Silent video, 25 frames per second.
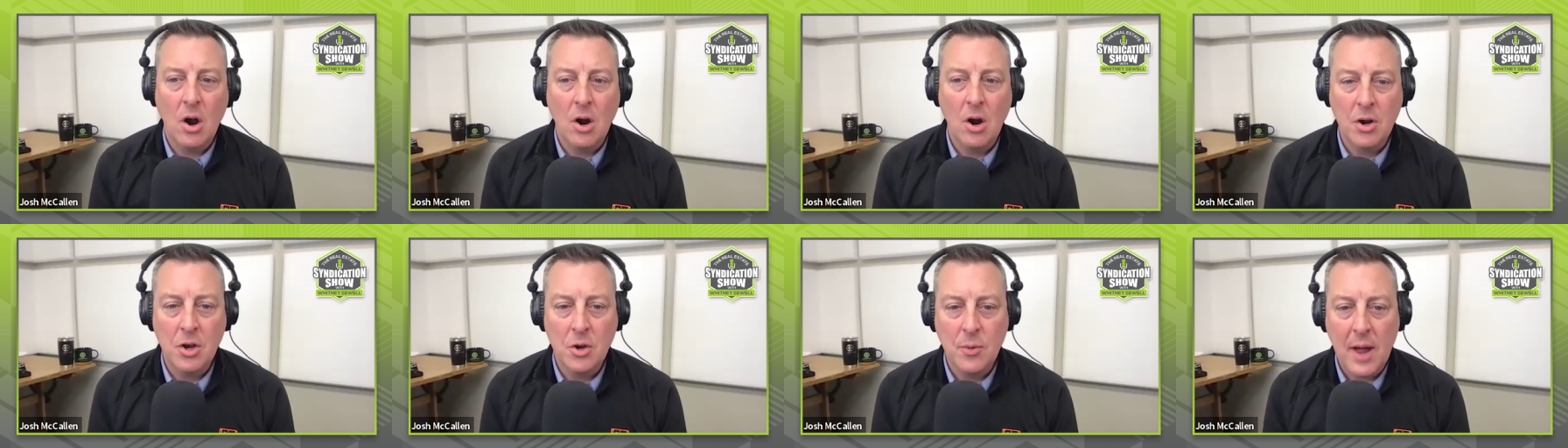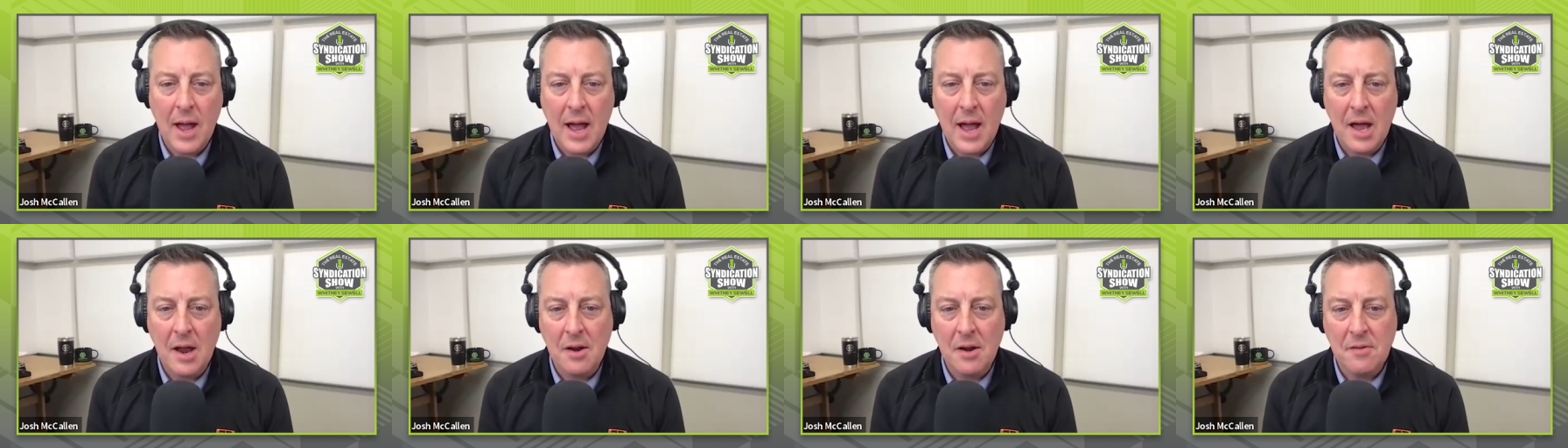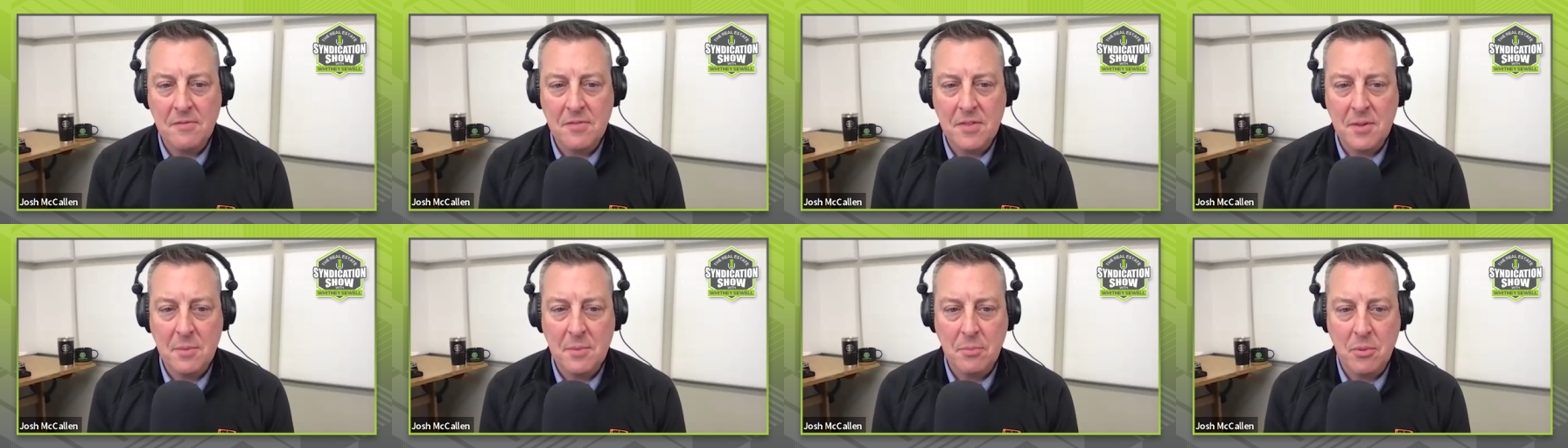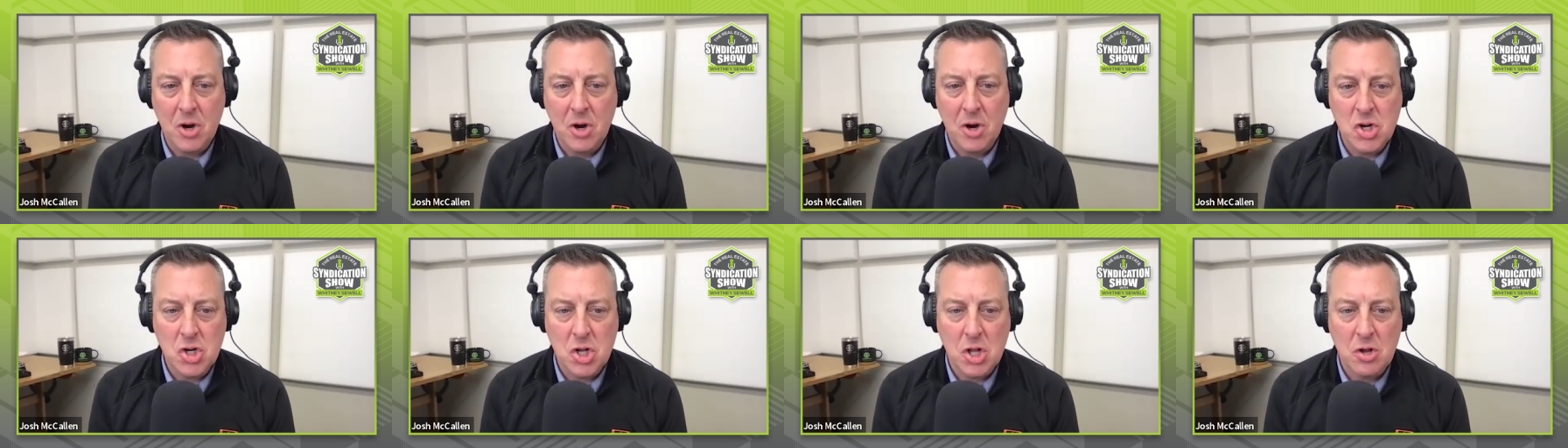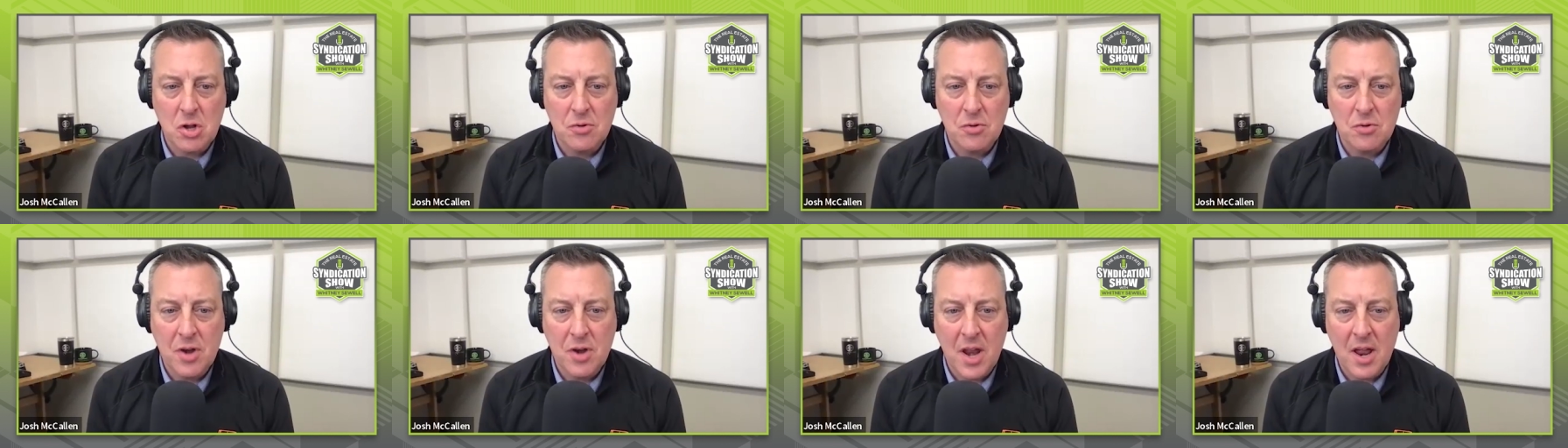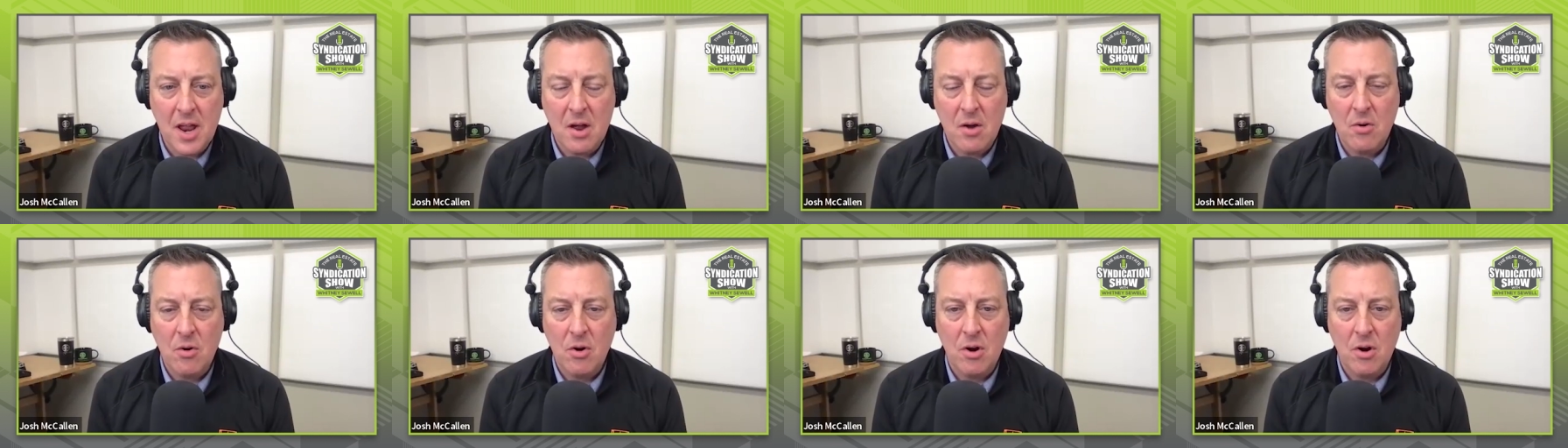are you out of the bridge loan
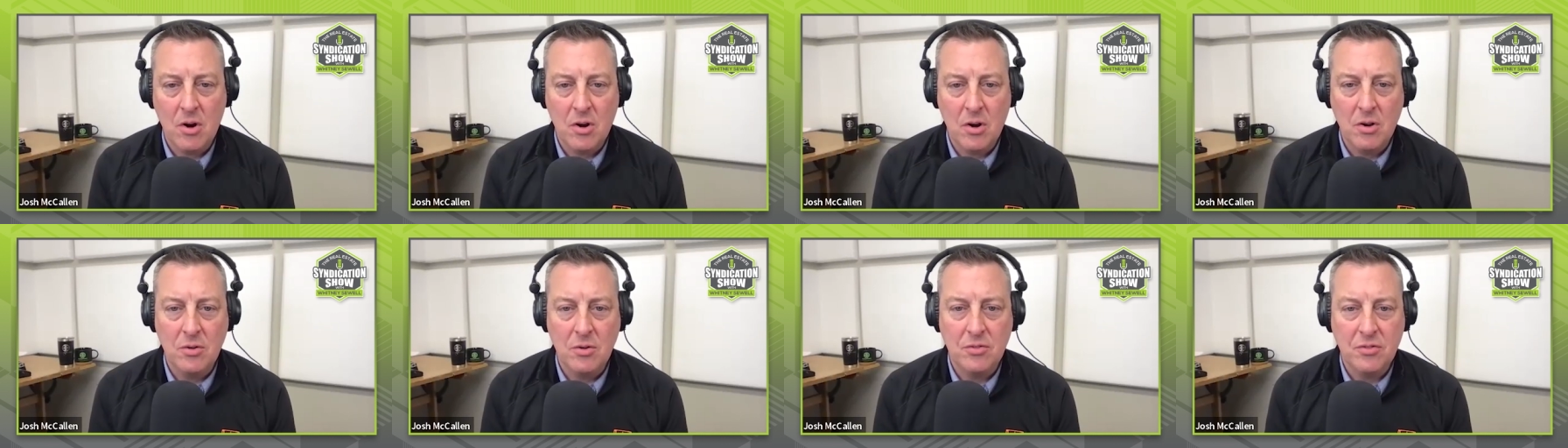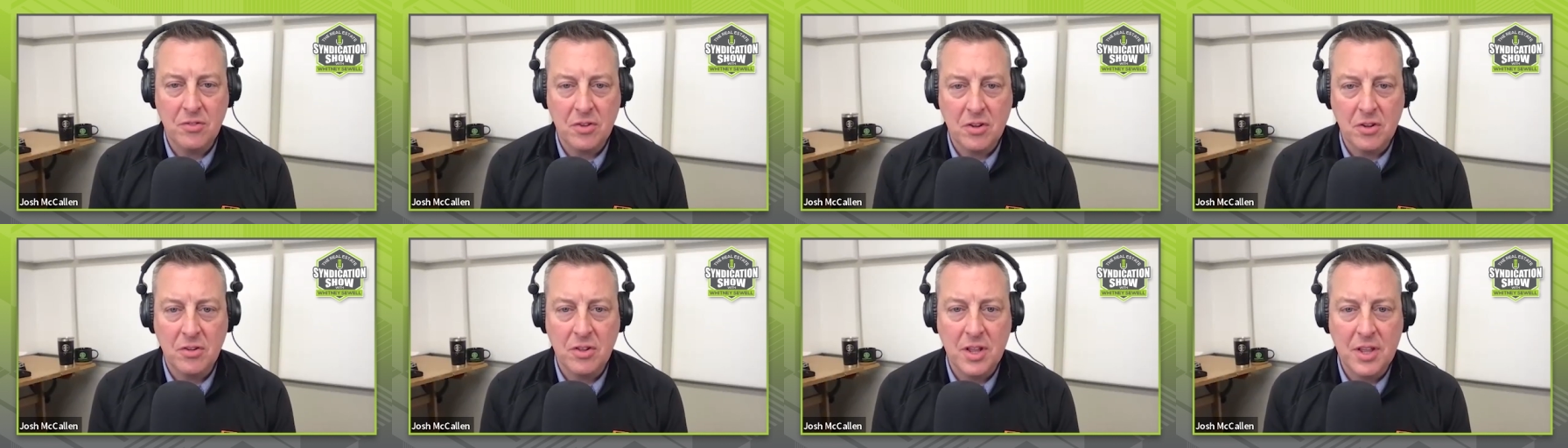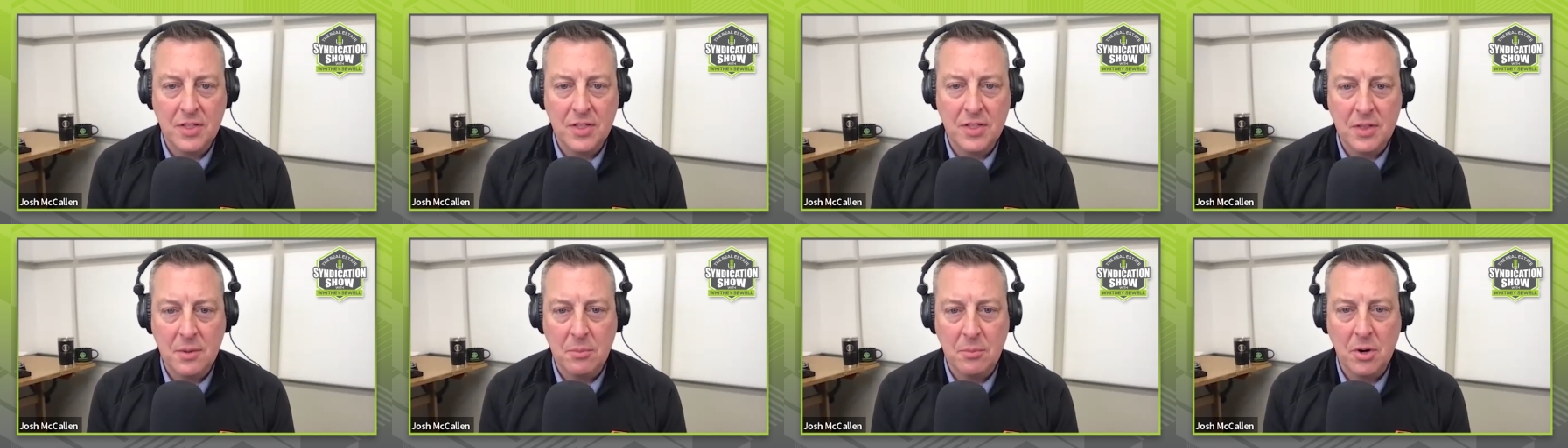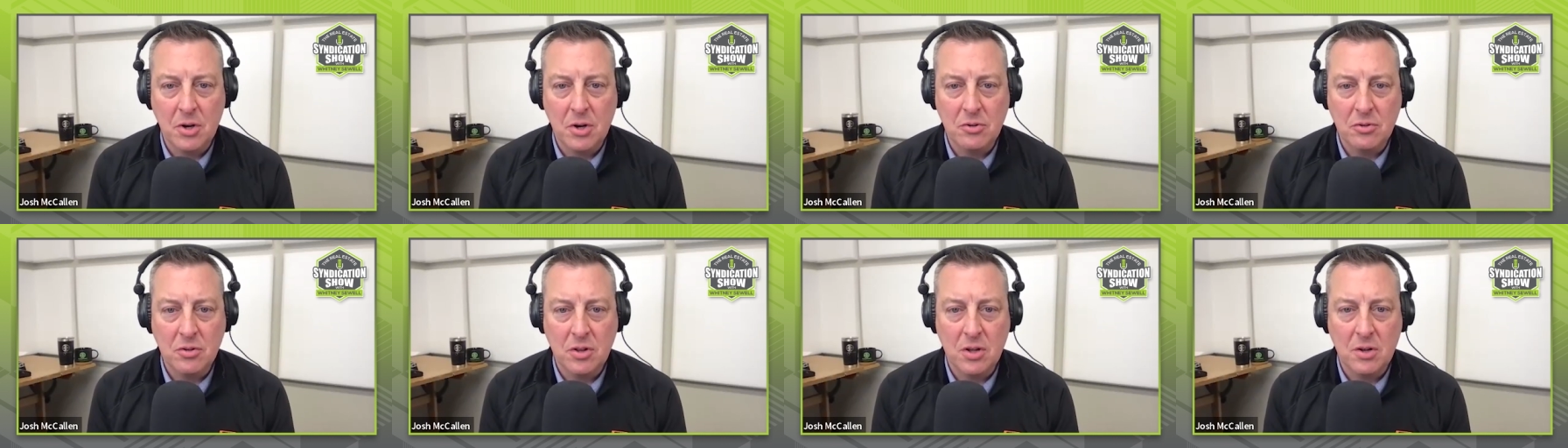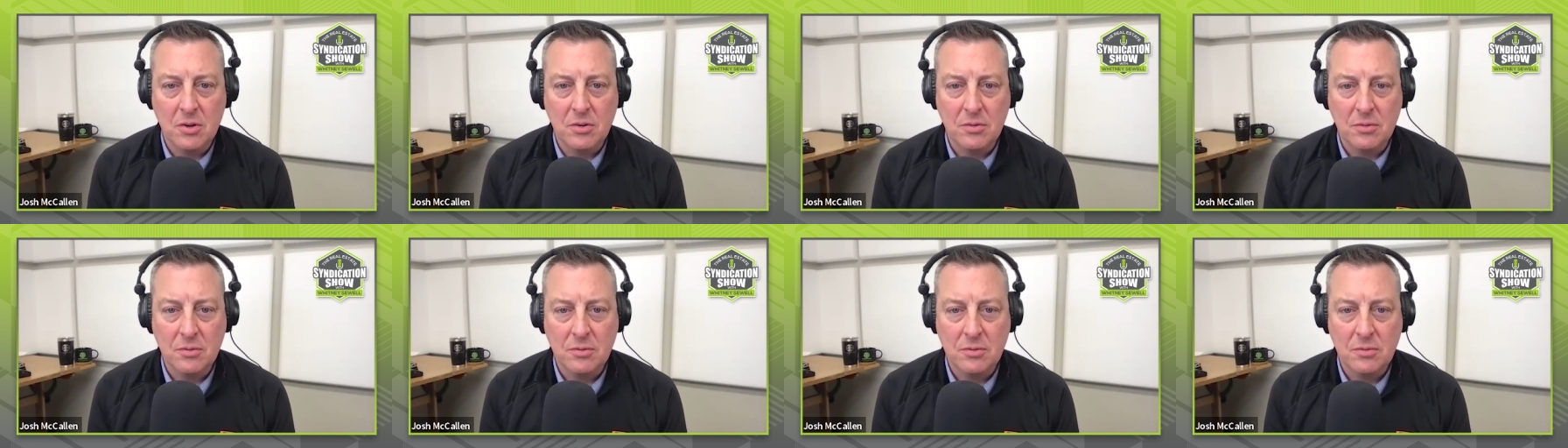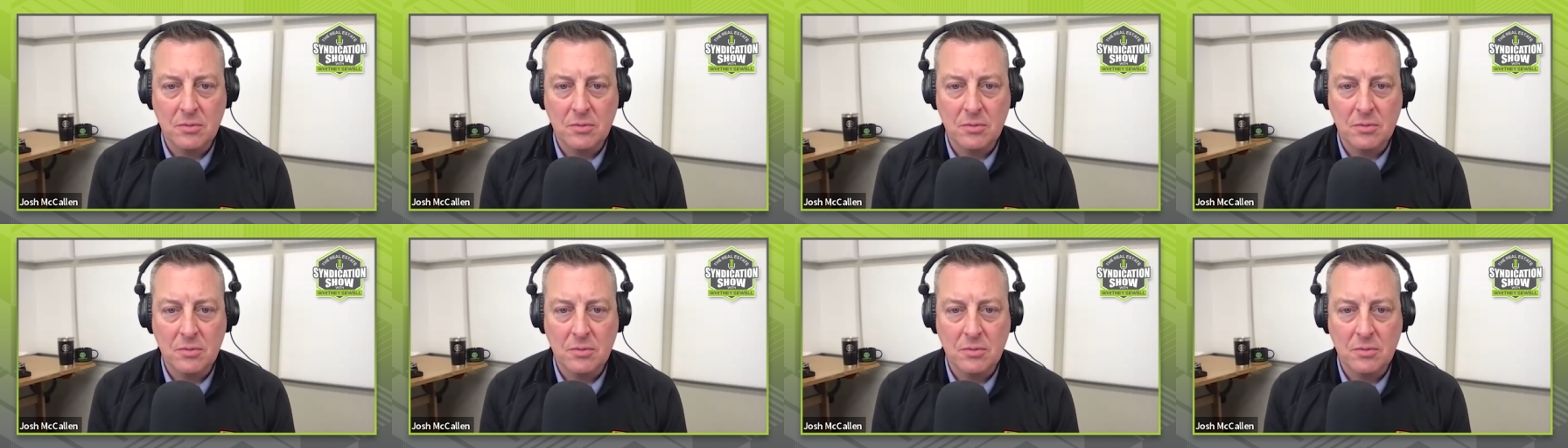now, or are you still in the bridge loan?